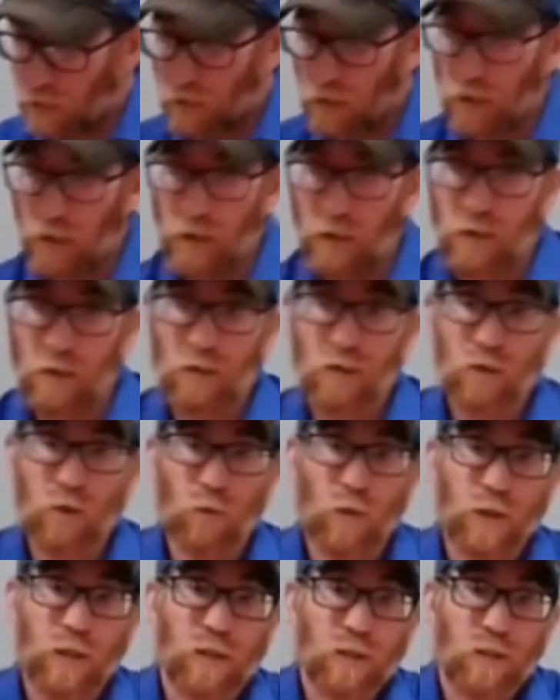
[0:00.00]
Here's the way
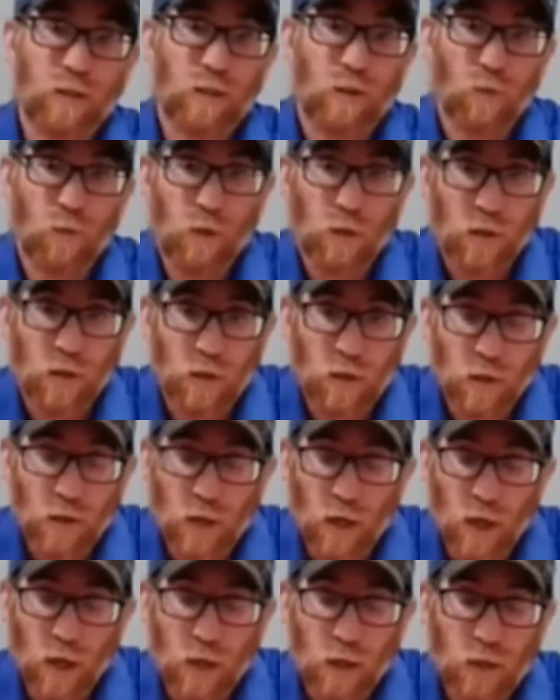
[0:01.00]
it's going to work.
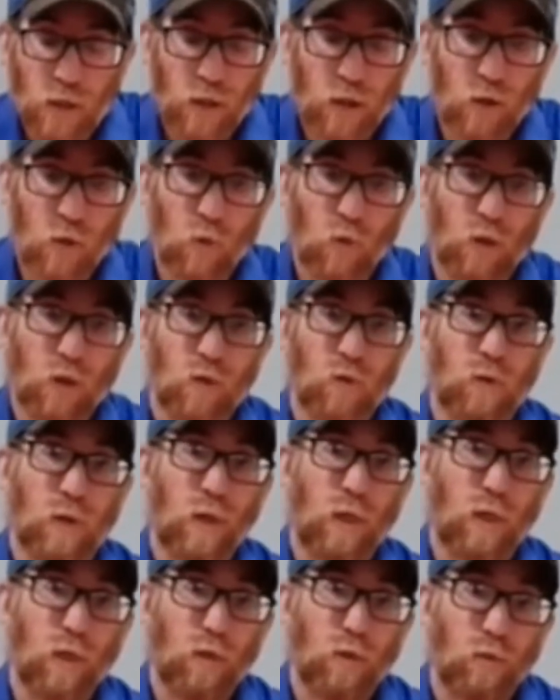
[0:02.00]
You're going to work with
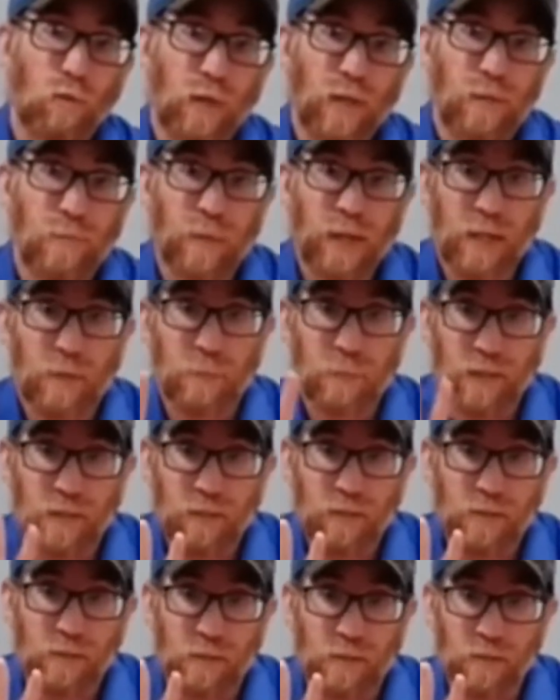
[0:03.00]
3 main
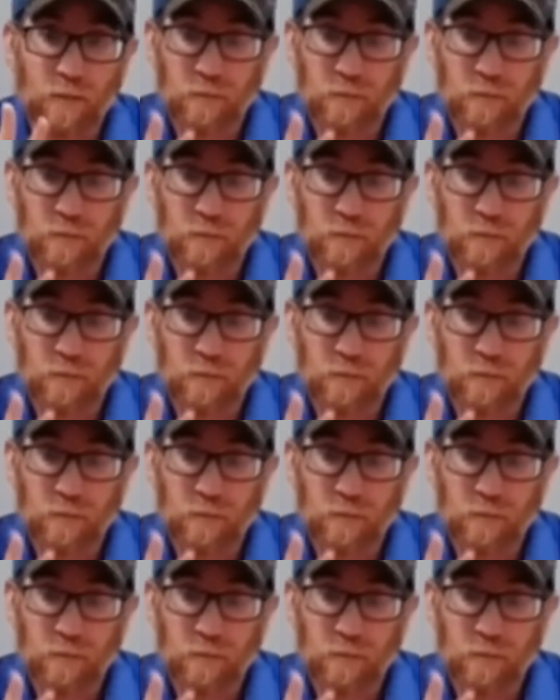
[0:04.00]
pieces.